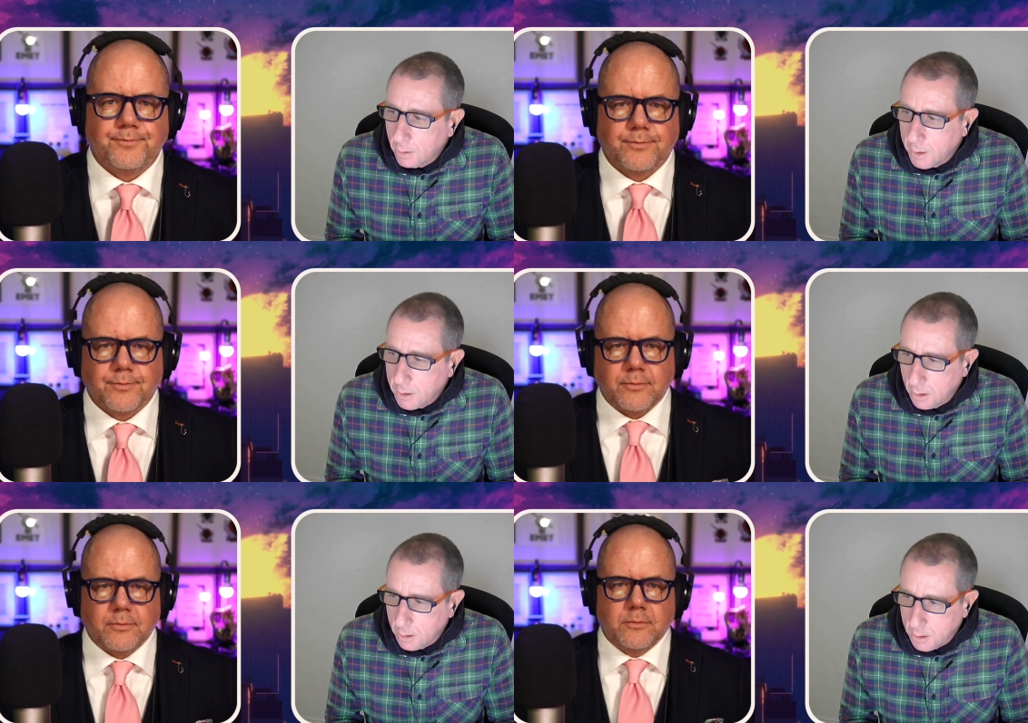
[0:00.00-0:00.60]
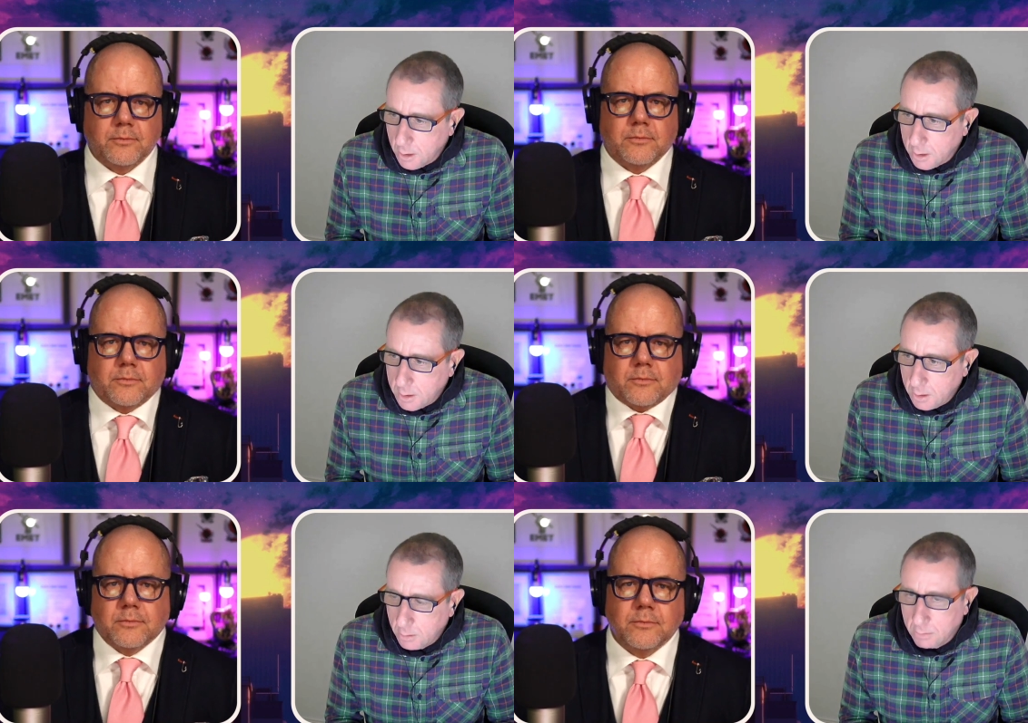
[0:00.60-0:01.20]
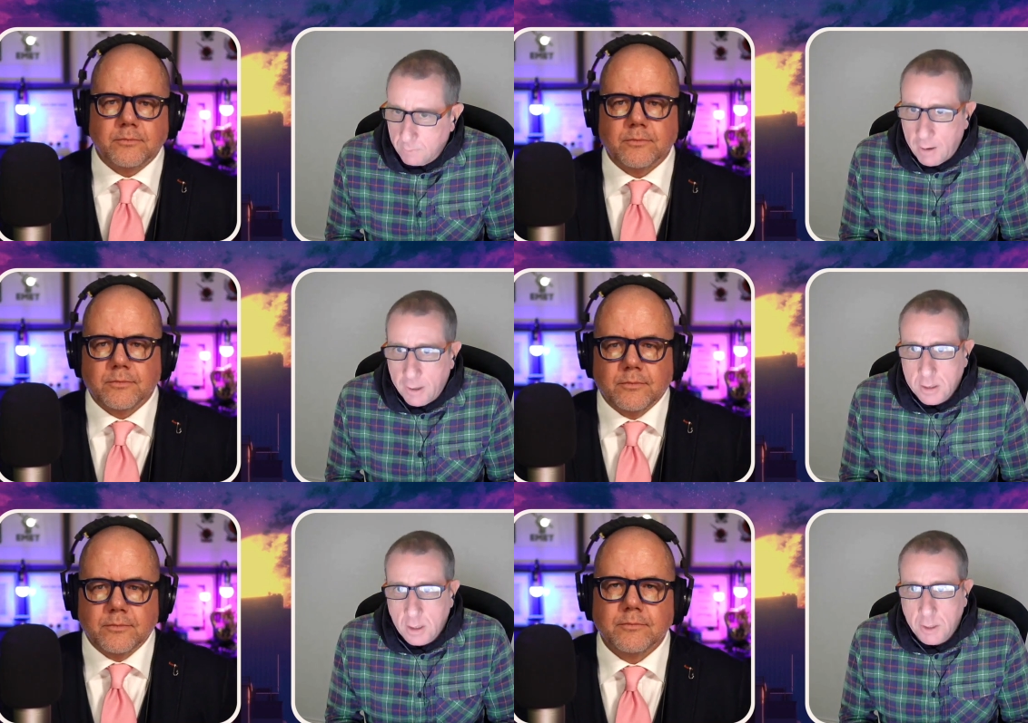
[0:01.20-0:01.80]
Speaker 1: West Coast and they see sort of arid
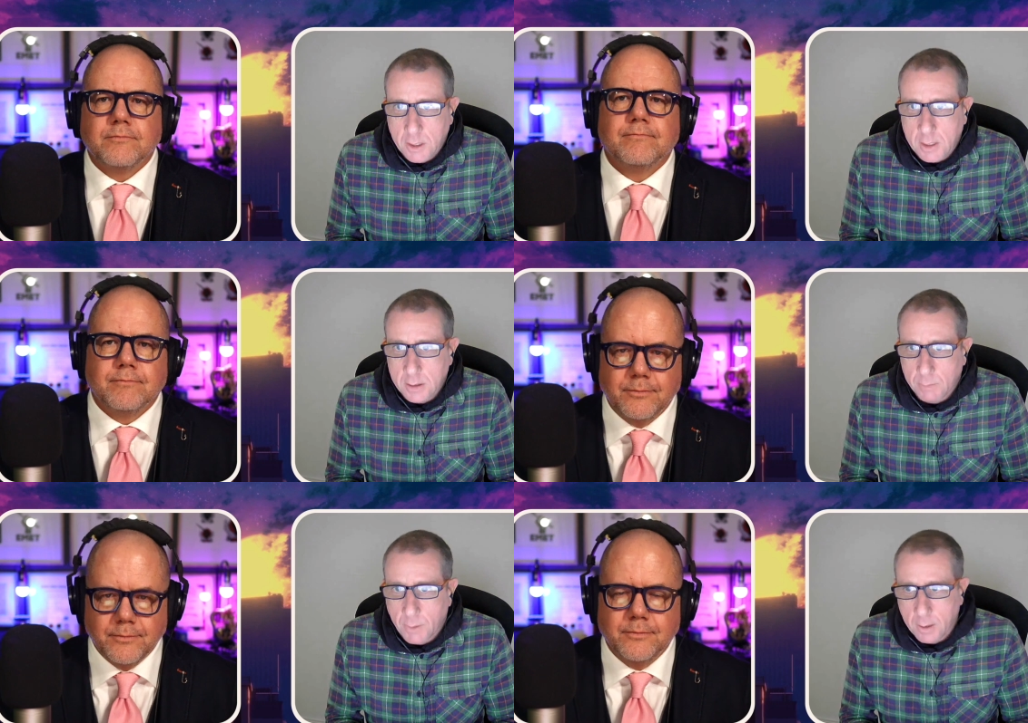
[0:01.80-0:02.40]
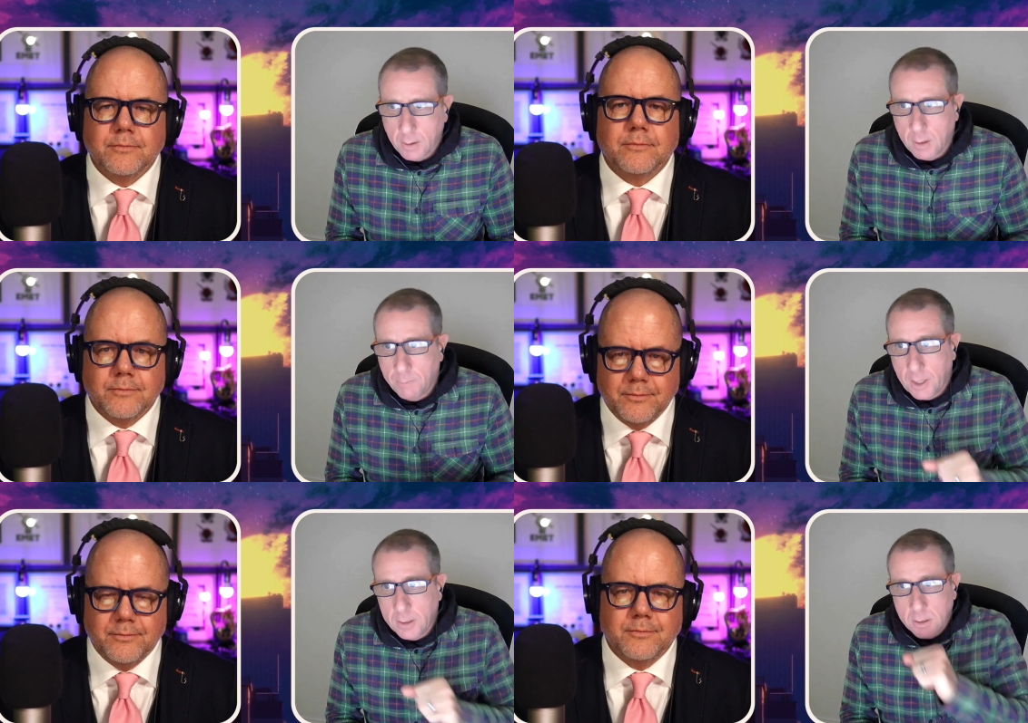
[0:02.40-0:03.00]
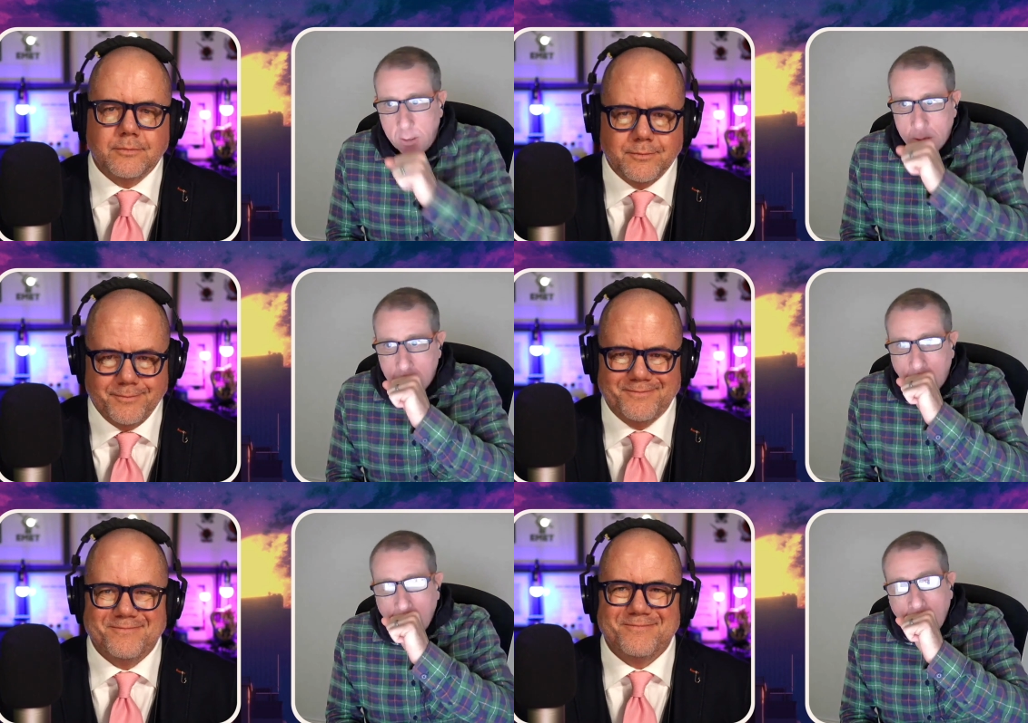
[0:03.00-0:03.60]
semi-desert, but the place is,
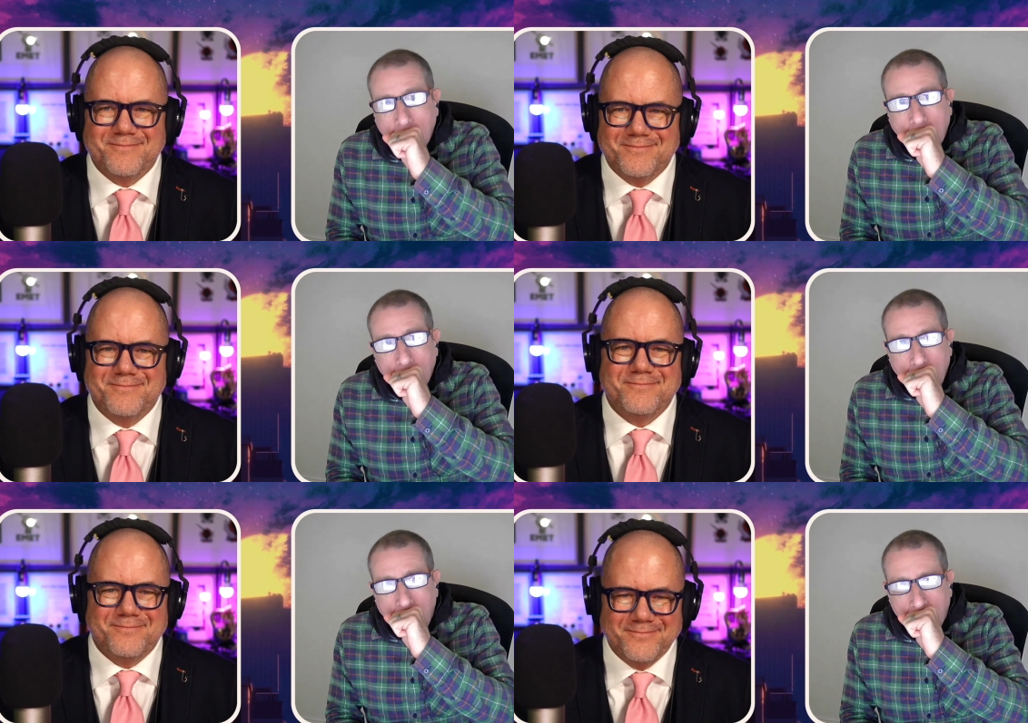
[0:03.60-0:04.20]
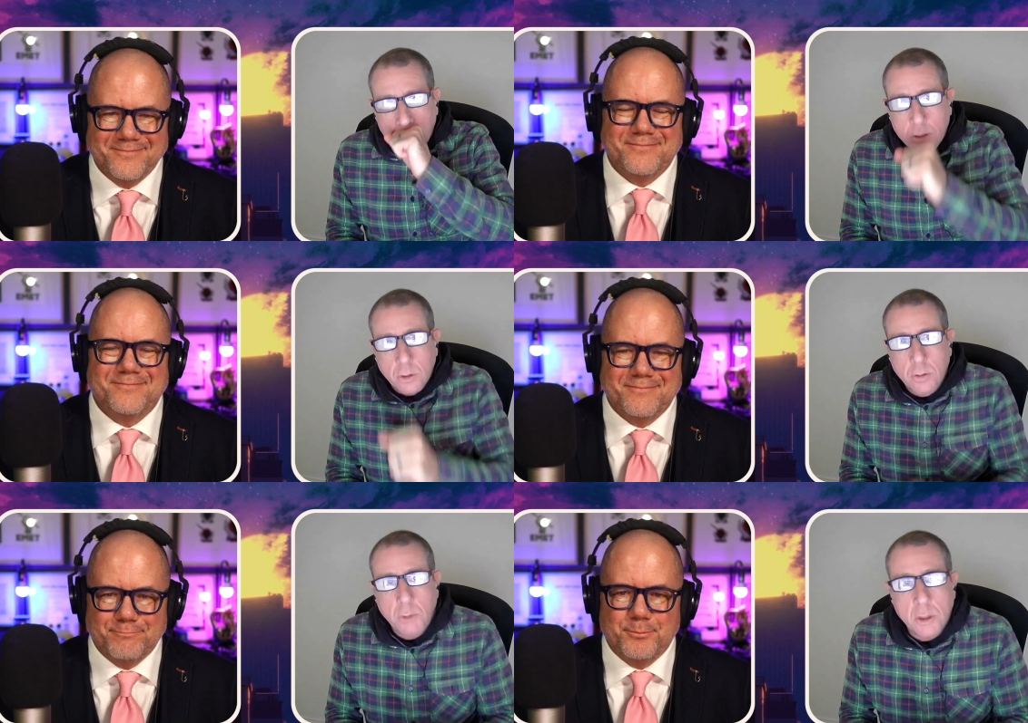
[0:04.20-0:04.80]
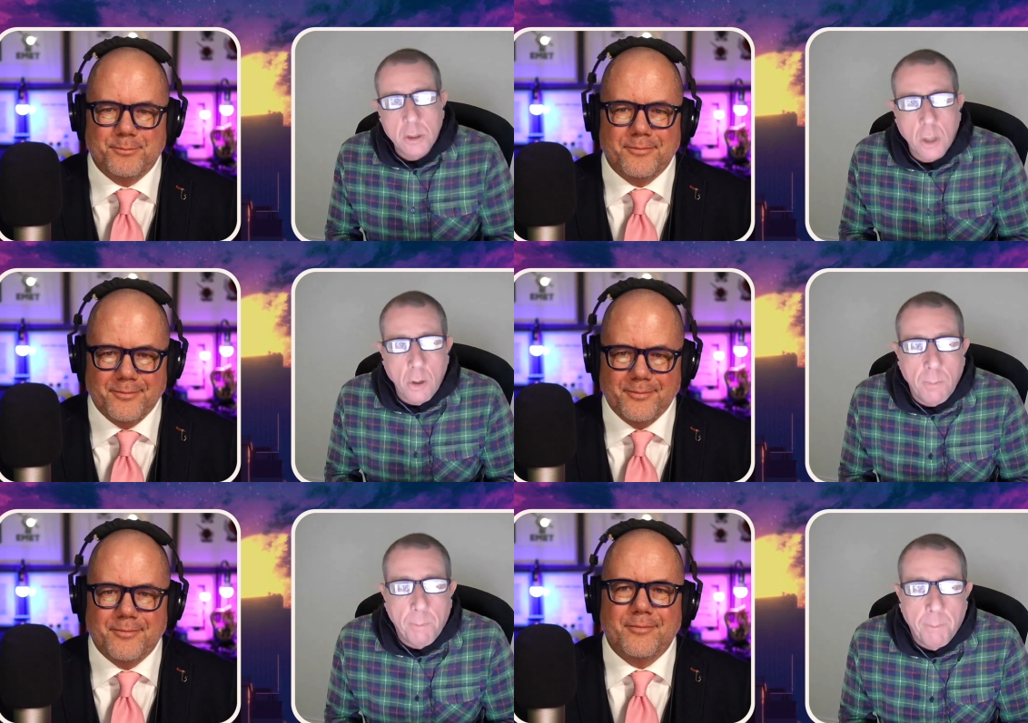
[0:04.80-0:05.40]
excuse me,
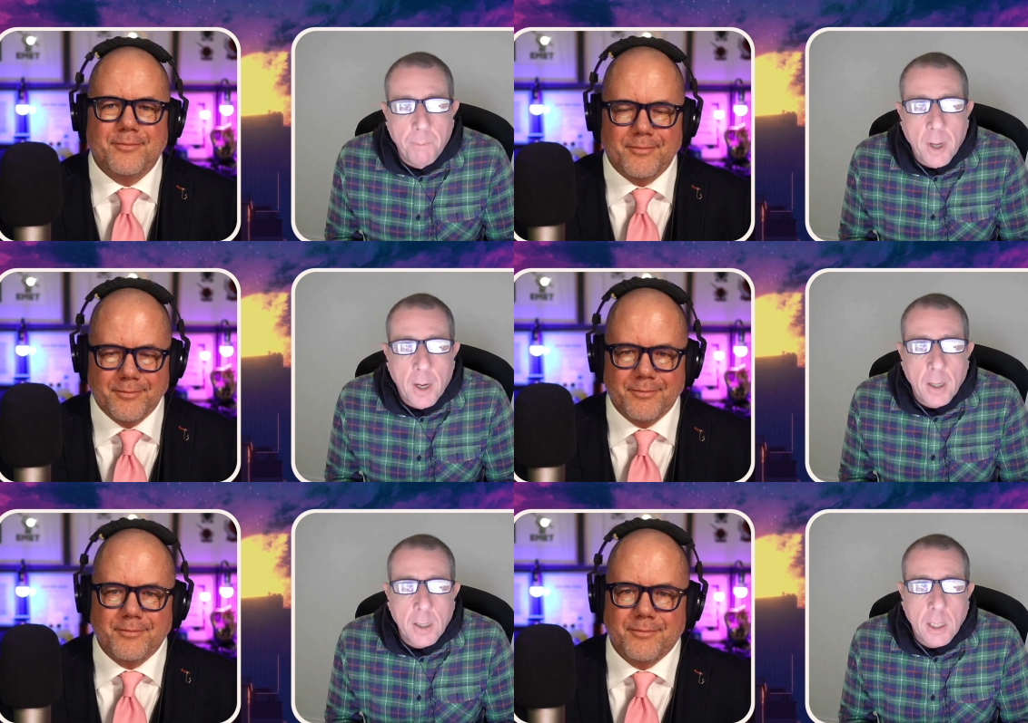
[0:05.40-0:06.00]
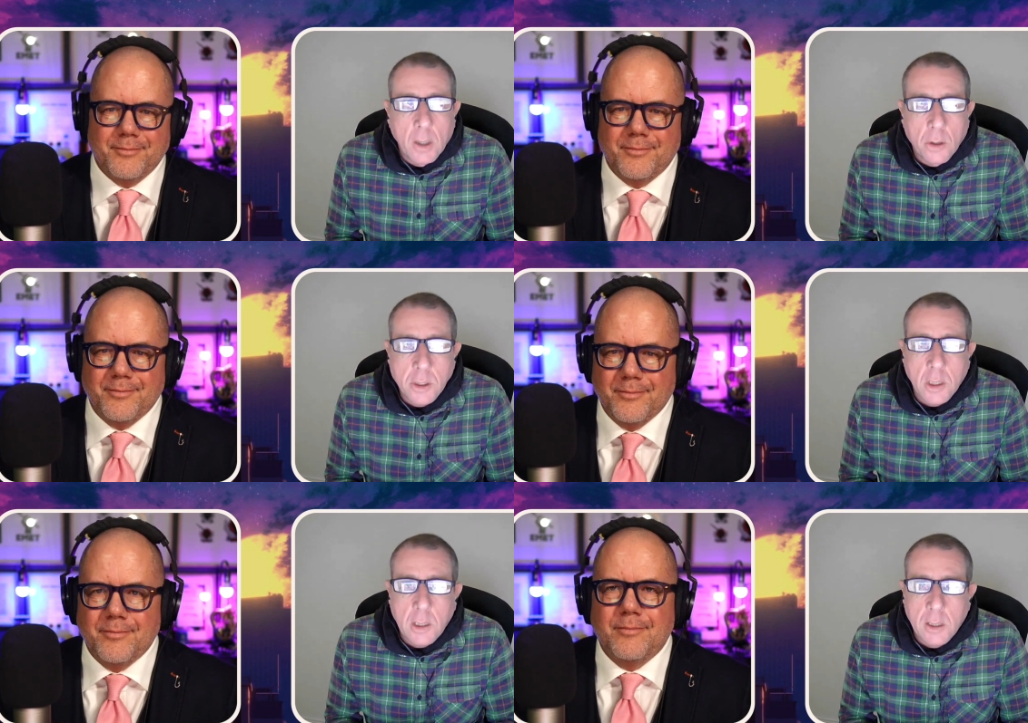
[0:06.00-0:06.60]
so uh, mm. ecologically